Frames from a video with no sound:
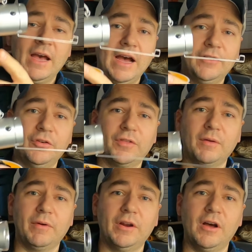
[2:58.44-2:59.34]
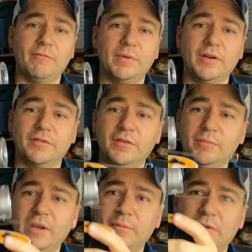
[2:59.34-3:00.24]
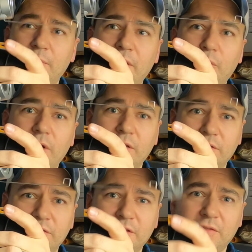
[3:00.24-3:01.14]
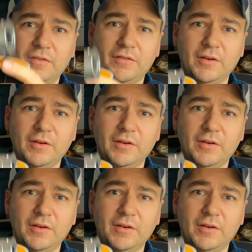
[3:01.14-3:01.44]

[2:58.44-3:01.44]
I took that right off because sometimes I might want to set this